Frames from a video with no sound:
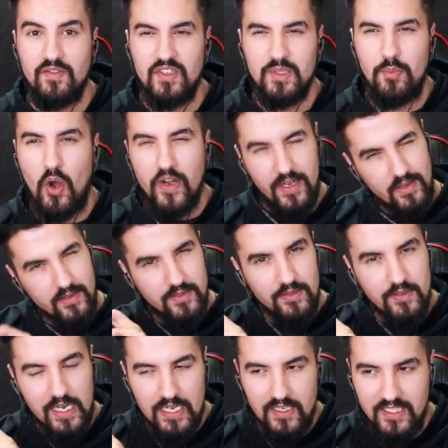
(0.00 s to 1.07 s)
of spawning this
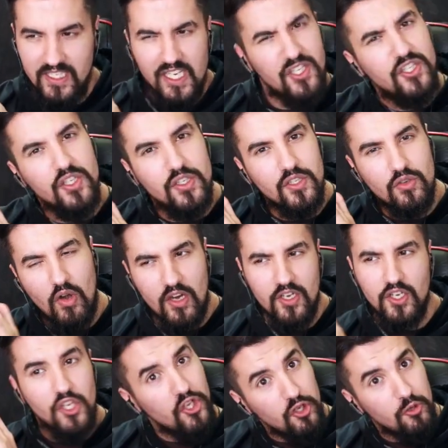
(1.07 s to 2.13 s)
little kind of
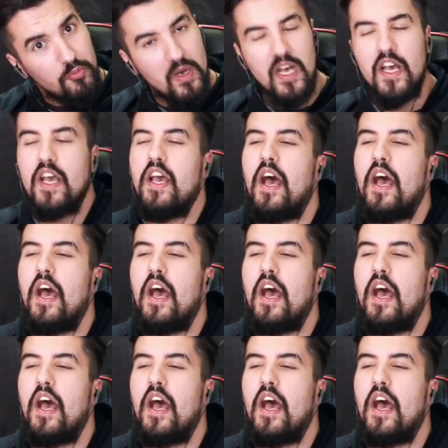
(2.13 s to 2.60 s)
Digistruct cube,